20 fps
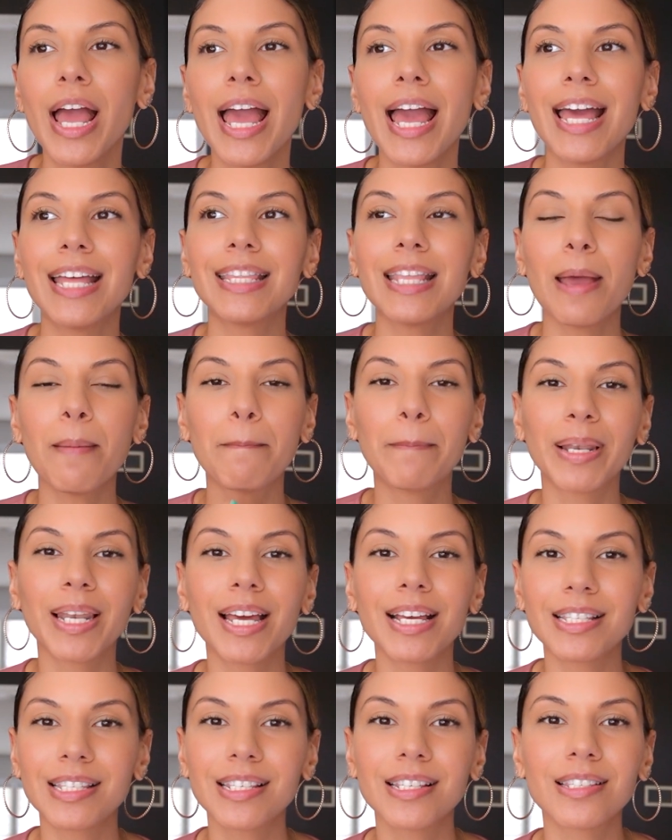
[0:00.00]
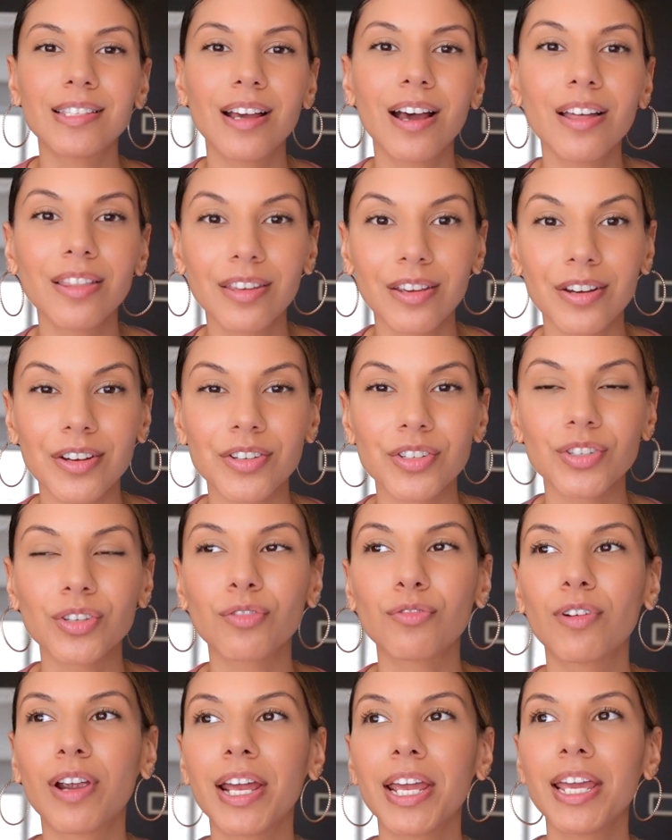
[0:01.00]
and that blesses others,
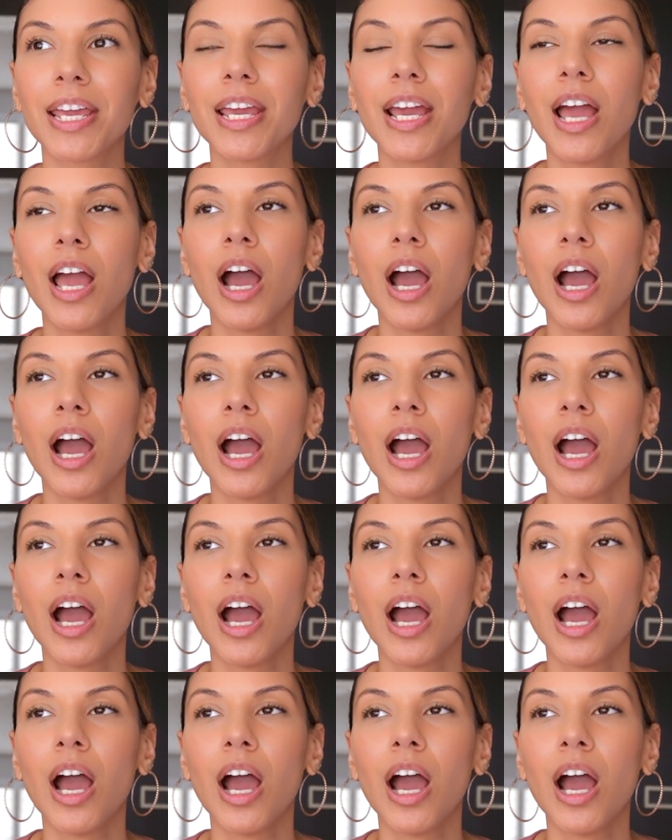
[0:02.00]
right?